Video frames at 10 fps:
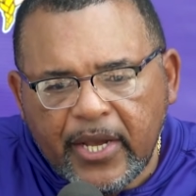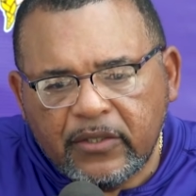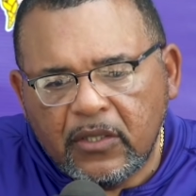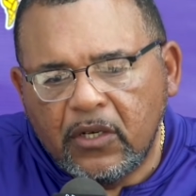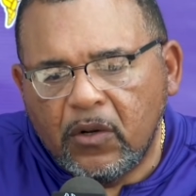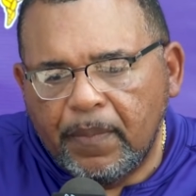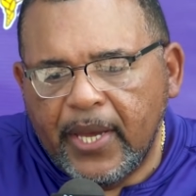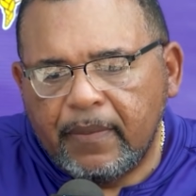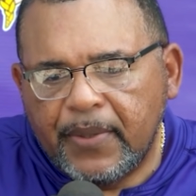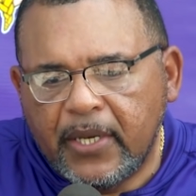It's a little
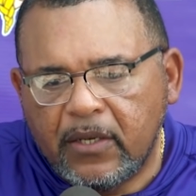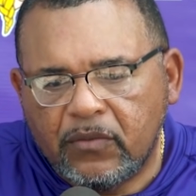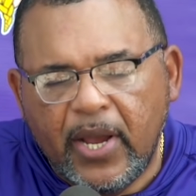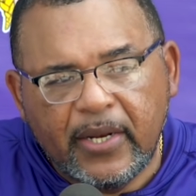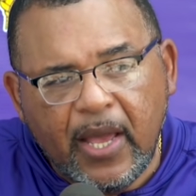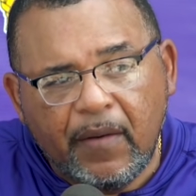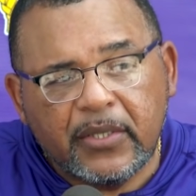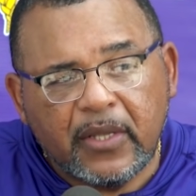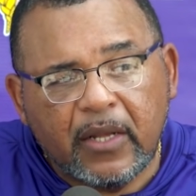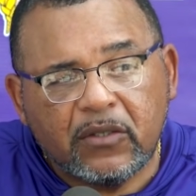bit because right now
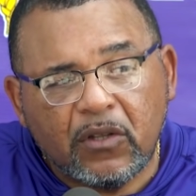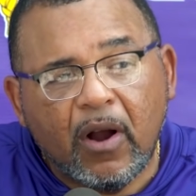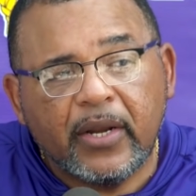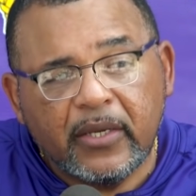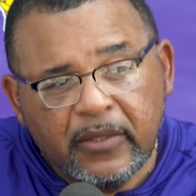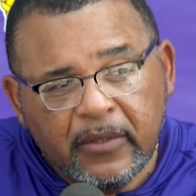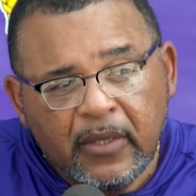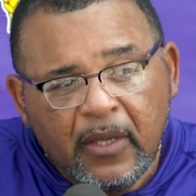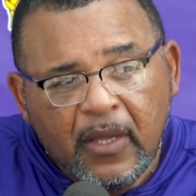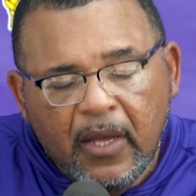he's not starting,
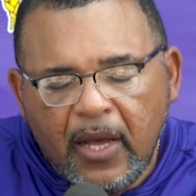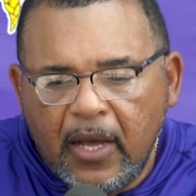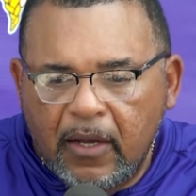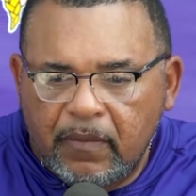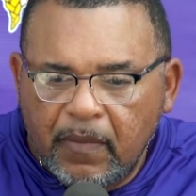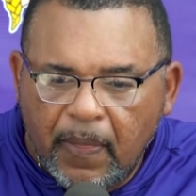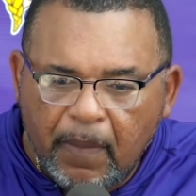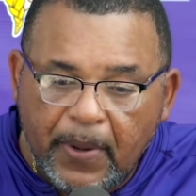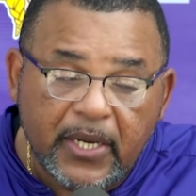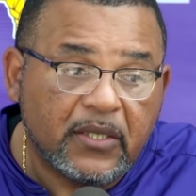
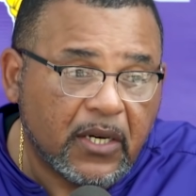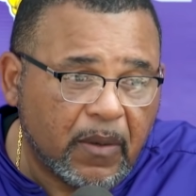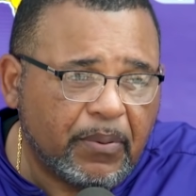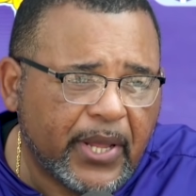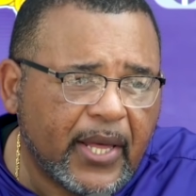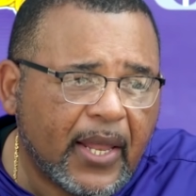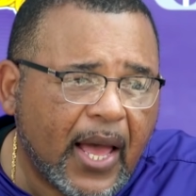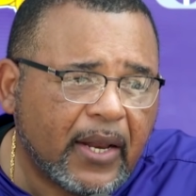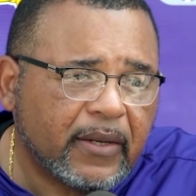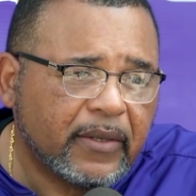but he's going to play a
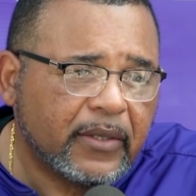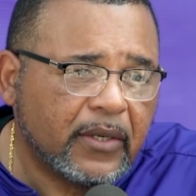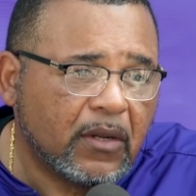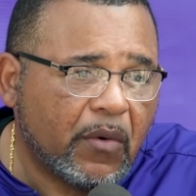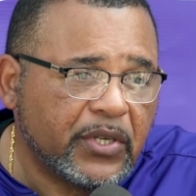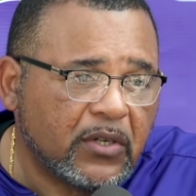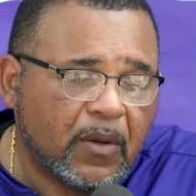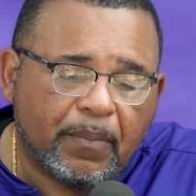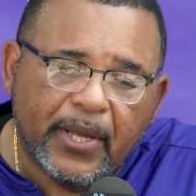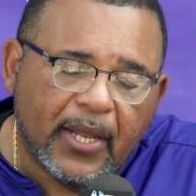lot. He's
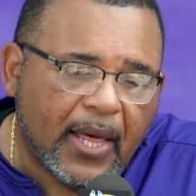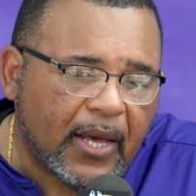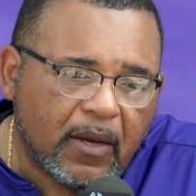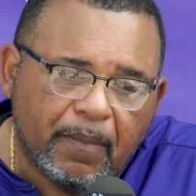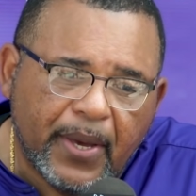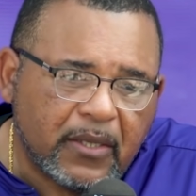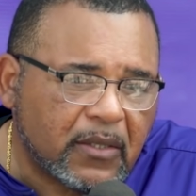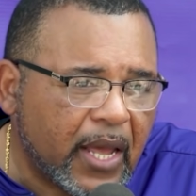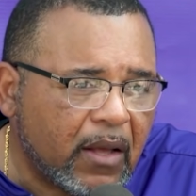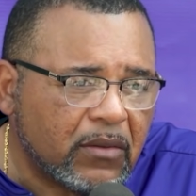going to play a lot on
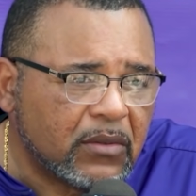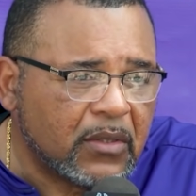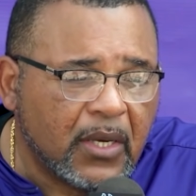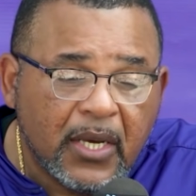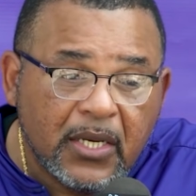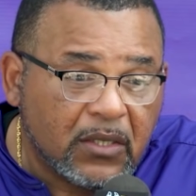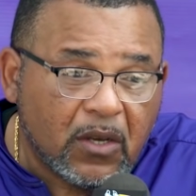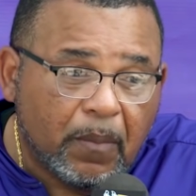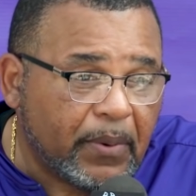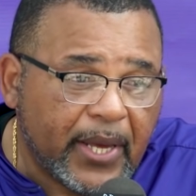base downs.
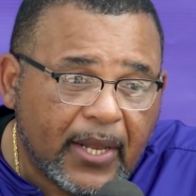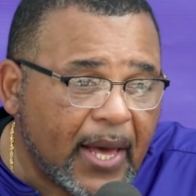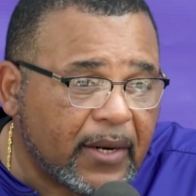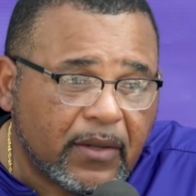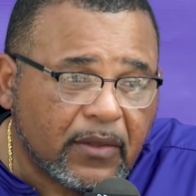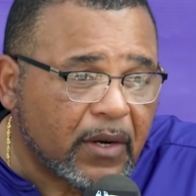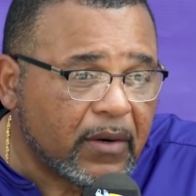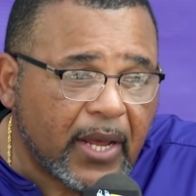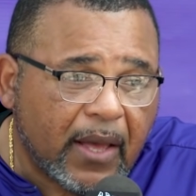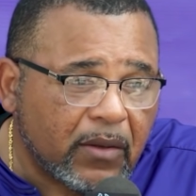He's going to play a lot on
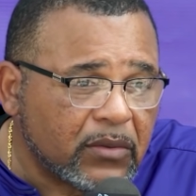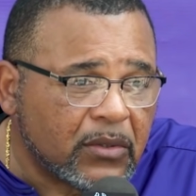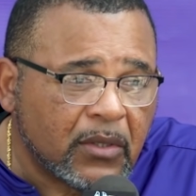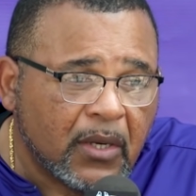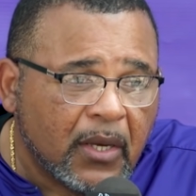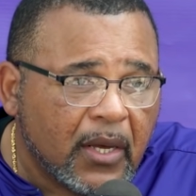third downs.